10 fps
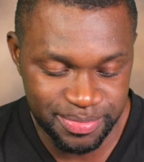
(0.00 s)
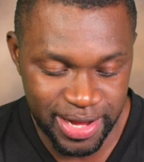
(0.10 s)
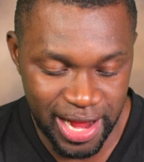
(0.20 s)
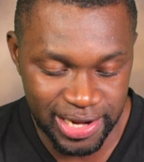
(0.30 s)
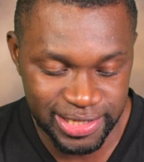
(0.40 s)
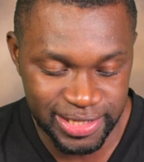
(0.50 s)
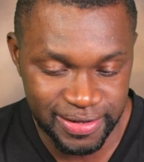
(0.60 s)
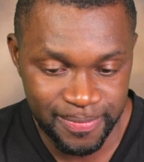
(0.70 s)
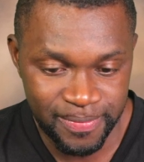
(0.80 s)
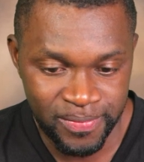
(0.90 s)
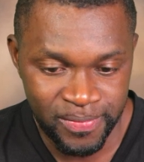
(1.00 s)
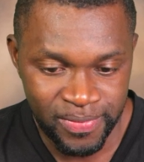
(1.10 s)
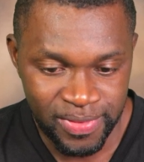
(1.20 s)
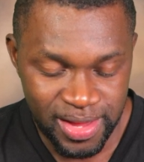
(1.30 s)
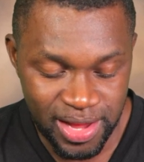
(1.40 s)
add
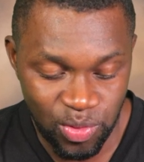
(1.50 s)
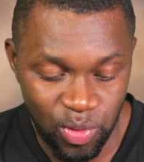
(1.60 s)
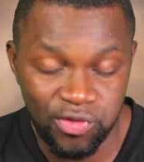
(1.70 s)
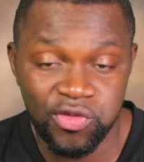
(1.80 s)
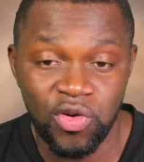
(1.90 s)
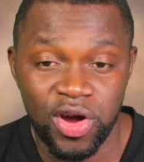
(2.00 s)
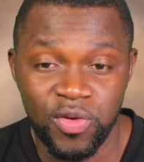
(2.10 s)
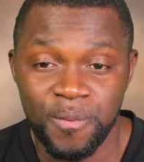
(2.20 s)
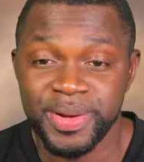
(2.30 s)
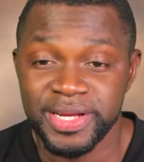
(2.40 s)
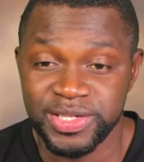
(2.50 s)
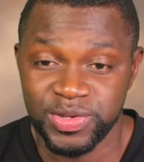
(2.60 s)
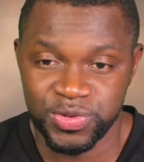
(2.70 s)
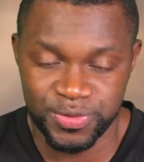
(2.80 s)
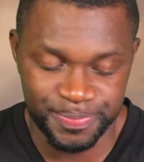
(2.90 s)
enkofo e wo page no
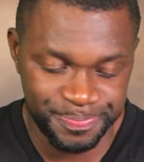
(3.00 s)
so